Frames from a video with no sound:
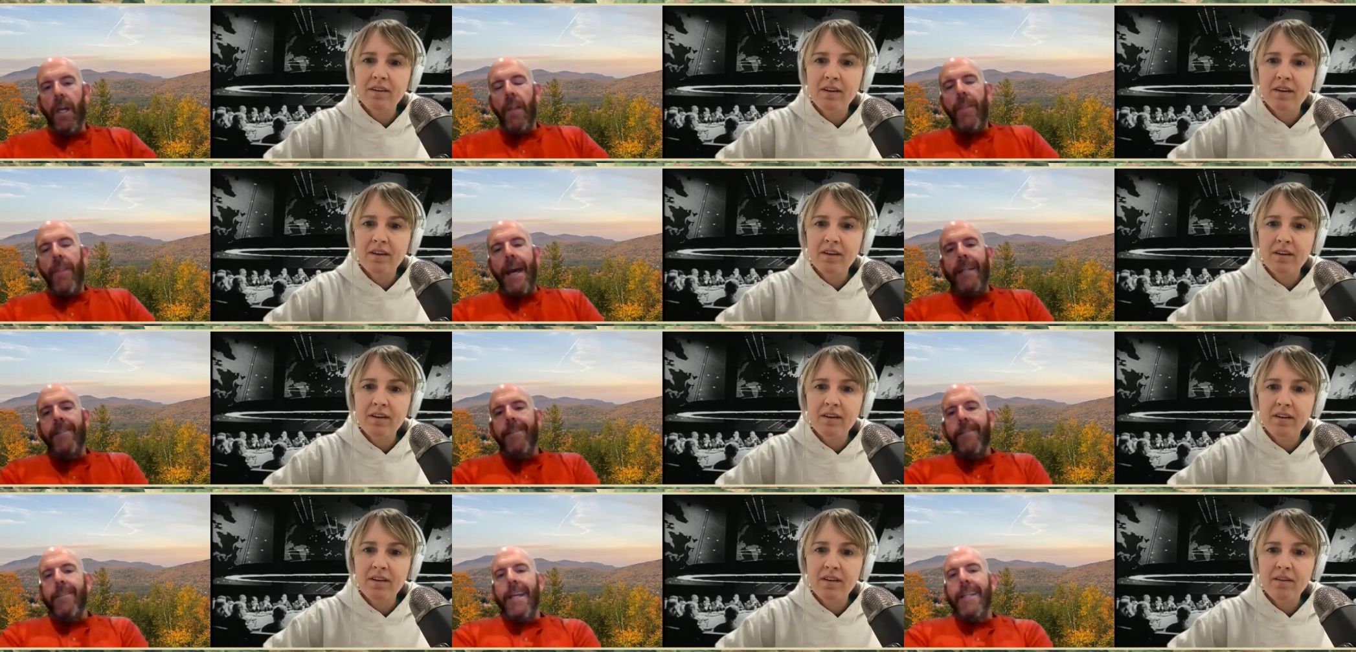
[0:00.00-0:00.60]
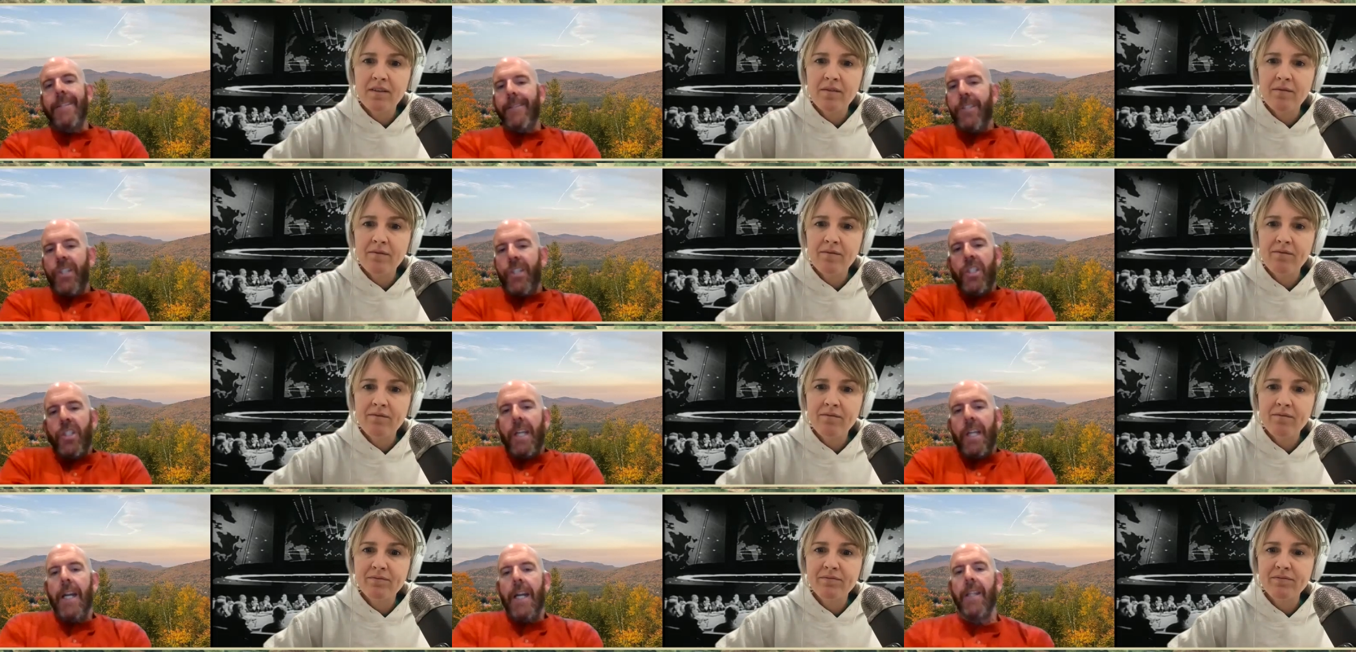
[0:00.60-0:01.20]
Speaker 1: that's
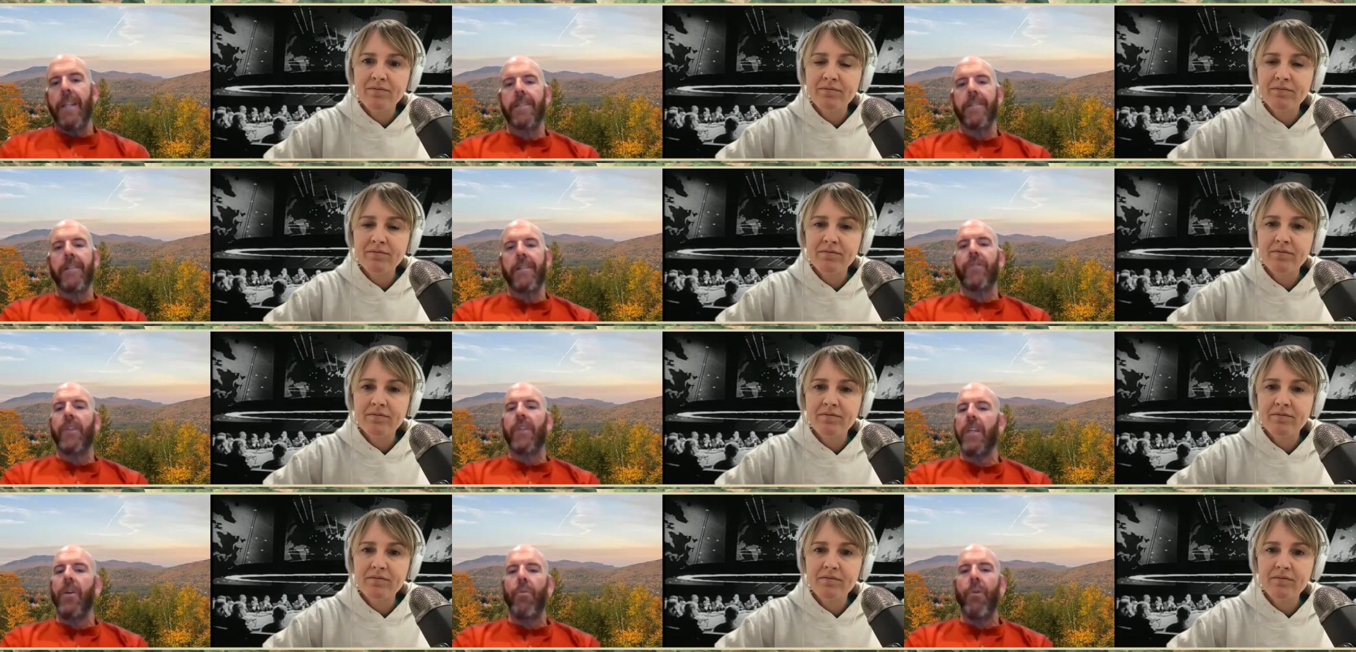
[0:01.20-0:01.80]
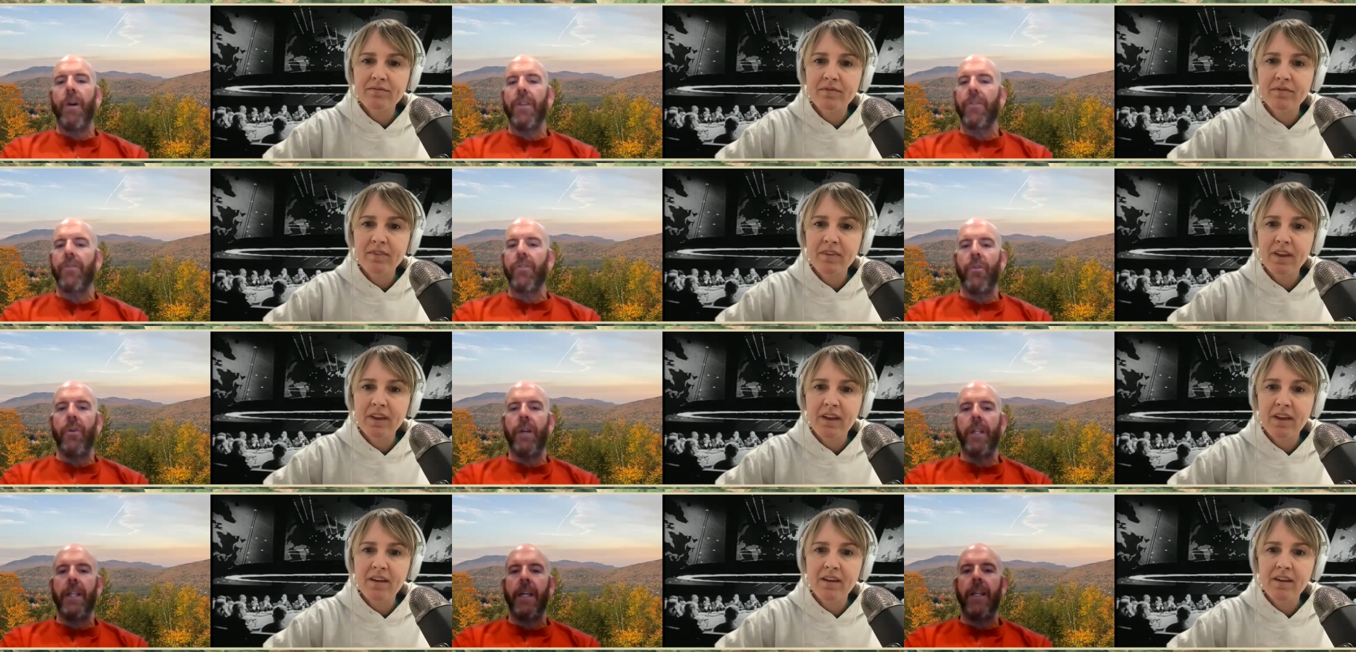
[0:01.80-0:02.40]
just kind of the stuff that you went
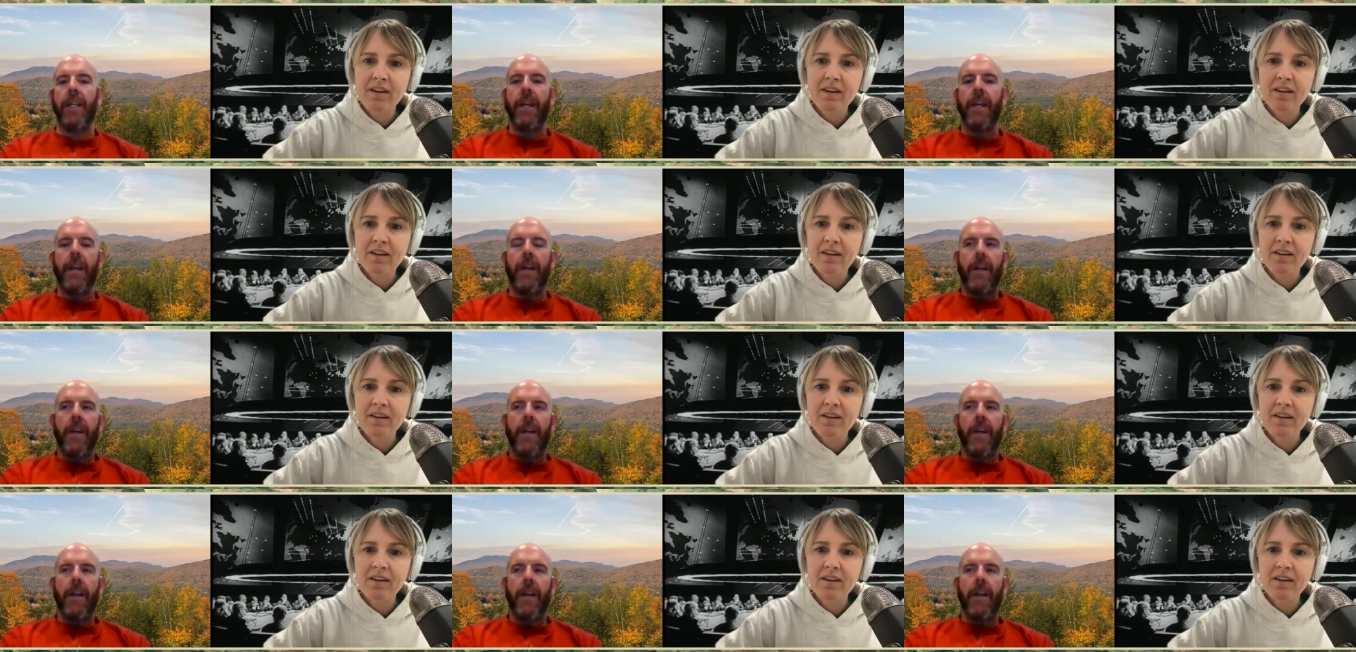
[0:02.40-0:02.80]
through. And then